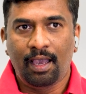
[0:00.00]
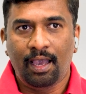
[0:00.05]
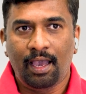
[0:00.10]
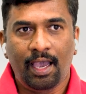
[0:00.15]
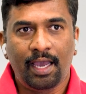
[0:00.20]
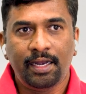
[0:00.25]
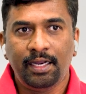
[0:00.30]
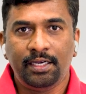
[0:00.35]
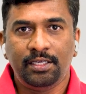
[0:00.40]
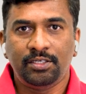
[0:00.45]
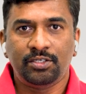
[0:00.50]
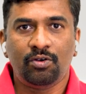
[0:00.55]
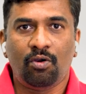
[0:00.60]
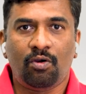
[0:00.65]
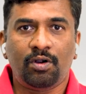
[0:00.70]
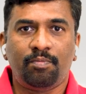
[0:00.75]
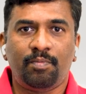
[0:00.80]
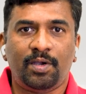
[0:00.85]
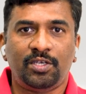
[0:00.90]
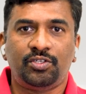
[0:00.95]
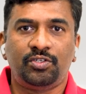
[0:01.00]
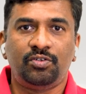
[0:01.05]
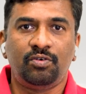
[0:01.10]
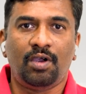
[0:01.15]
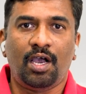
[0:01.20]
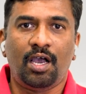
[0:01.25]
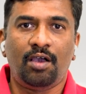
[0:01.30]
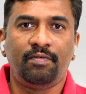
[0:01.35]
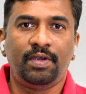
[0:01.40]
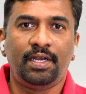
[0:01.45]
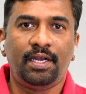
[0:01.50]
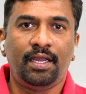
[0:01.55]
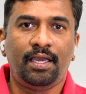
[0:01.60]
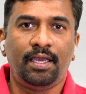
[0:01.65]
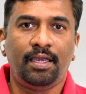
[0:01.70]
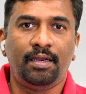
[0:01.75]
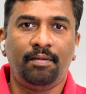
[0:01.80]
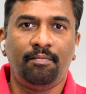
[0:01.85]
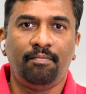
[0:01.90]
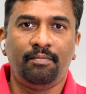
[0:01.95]
And it is not must to have in
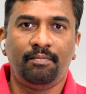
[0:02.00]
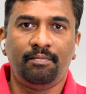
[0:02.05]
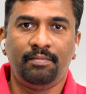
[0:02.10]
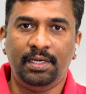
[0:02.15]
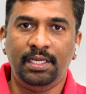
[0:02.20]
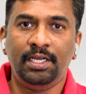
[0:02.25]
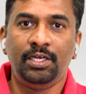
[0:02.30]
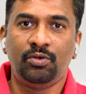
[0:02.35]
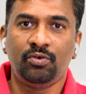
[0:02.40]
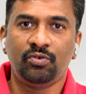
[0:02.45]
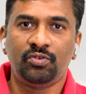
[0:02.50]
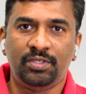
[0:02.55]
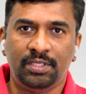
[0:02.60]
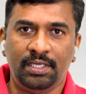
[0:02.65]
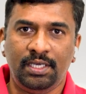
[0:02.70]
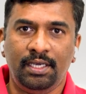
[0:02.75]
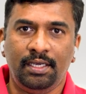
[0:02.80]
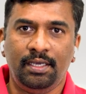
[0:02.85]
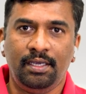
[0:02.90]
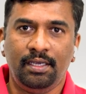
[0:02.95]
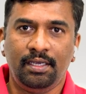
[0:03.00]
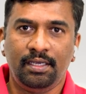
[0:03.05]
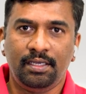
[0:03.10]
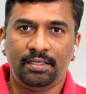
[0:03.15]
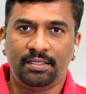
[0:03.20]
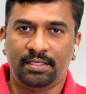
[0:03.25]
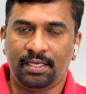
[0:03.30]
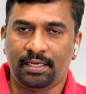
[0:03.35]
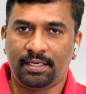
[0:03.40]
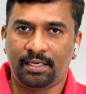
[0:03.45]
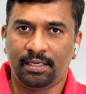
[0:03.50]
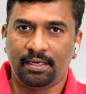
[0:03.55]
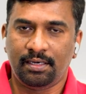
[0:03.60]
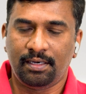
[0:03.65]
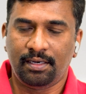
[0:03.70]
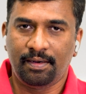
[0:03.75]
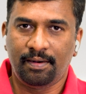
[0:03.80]
a D2C sector.